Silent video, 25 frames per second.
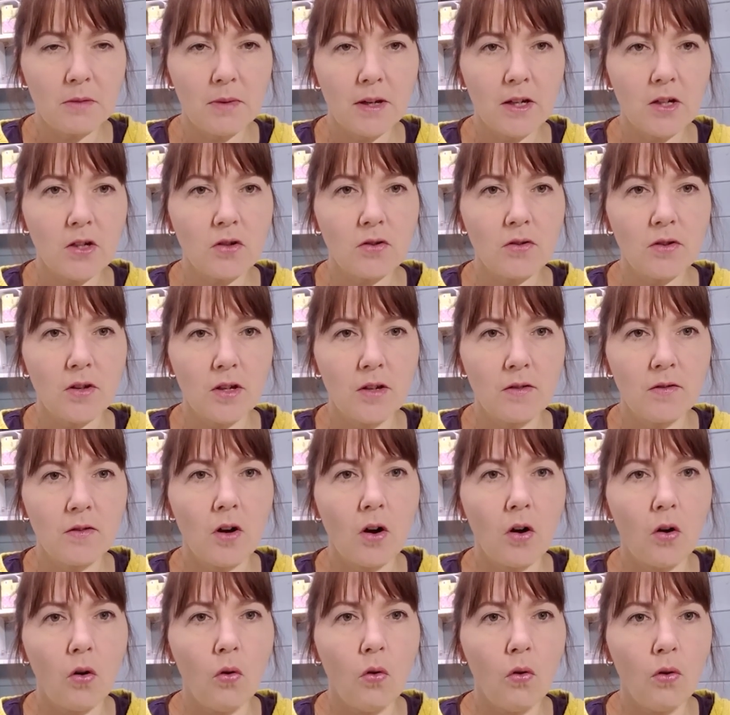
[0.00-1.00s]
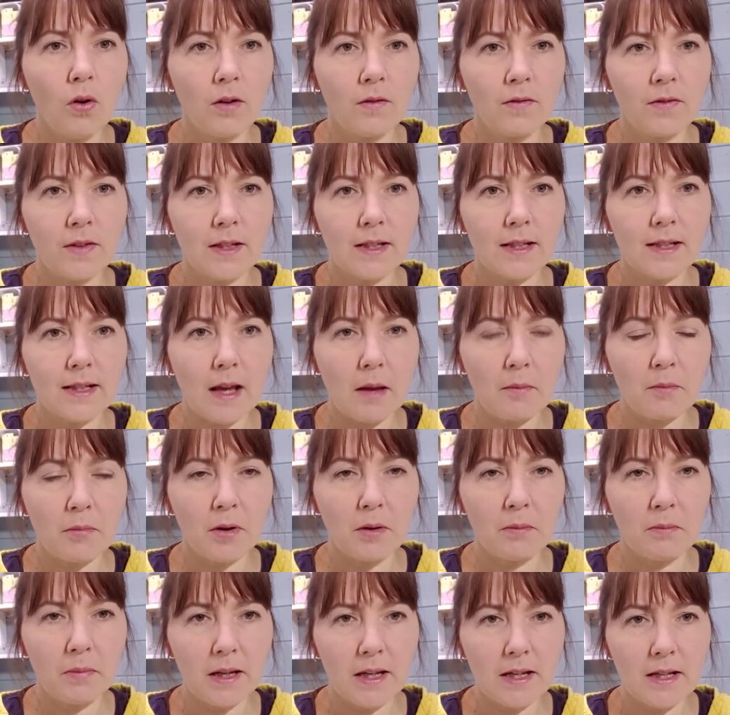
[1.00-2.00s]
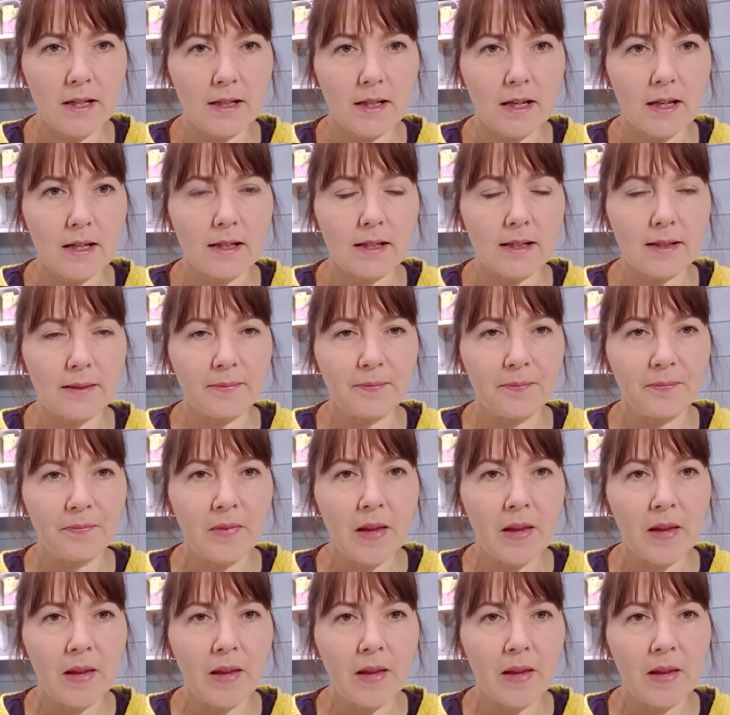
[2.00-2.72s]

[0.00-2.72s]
make sure that you've got all of the separate pieces.